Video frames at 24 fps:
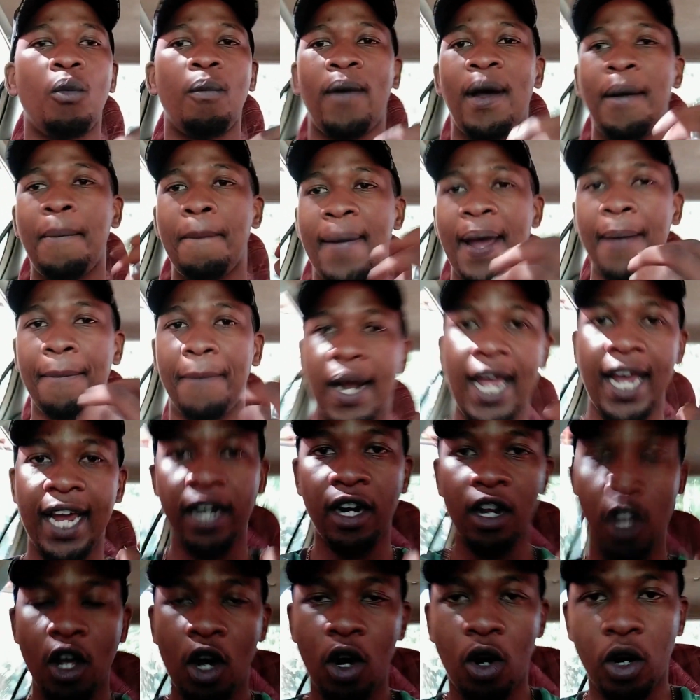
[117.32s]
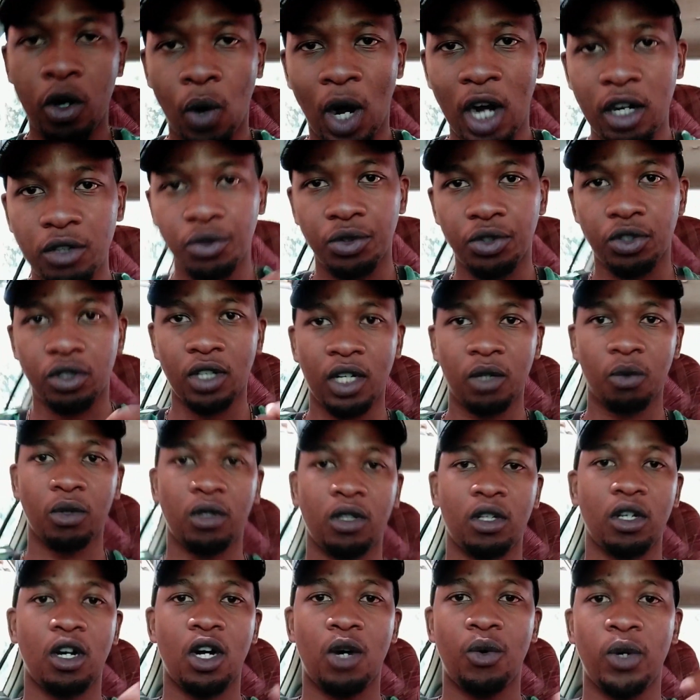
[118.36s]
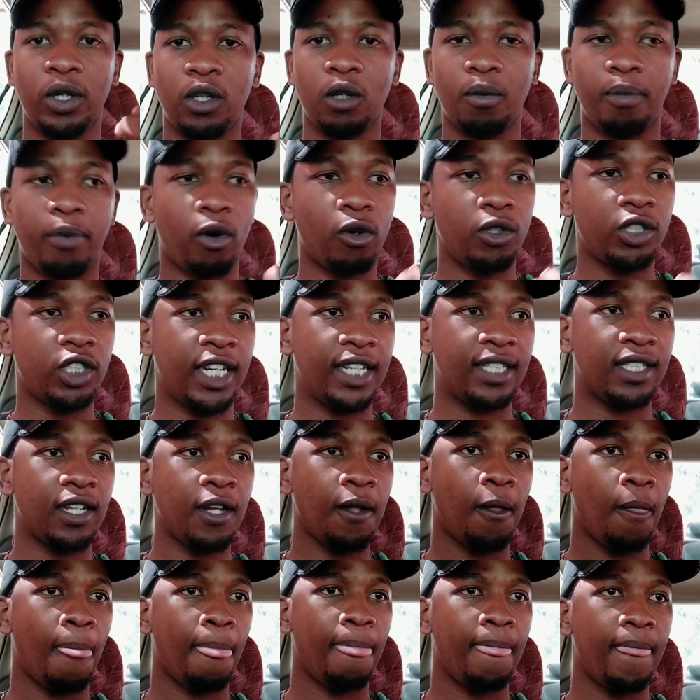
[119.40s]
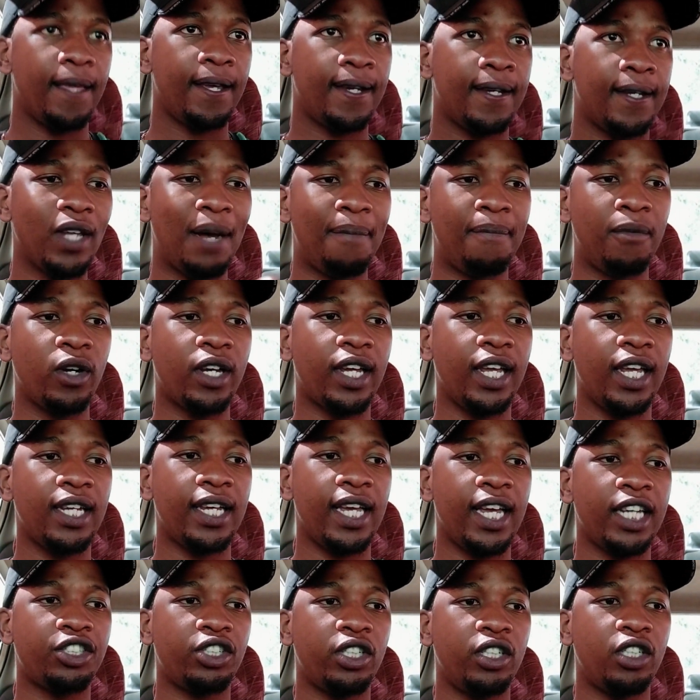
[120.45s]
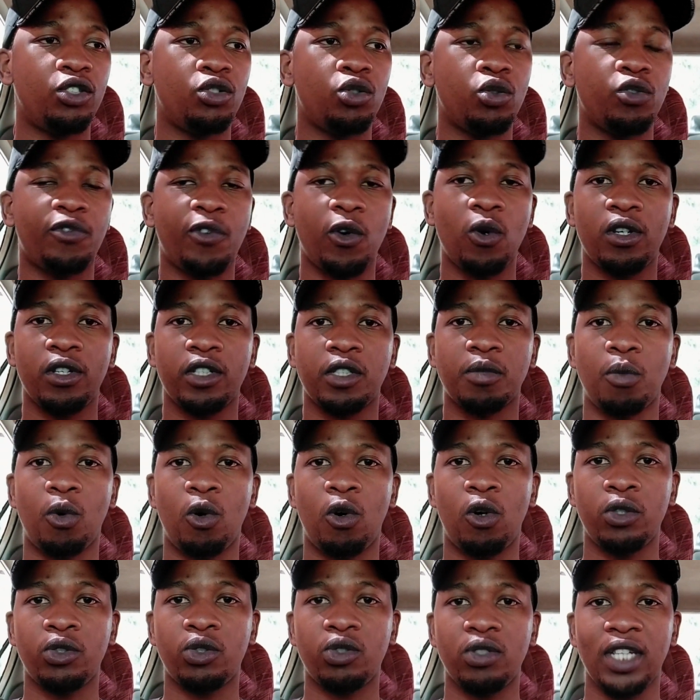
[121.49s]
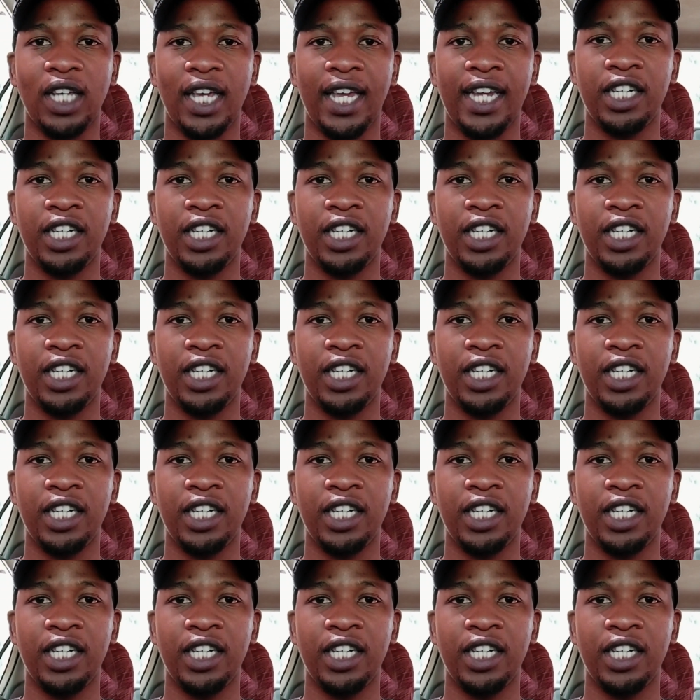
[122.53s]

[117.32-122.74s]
my plan on how to start with the car, with the project, I'm looking actually to focus more onto the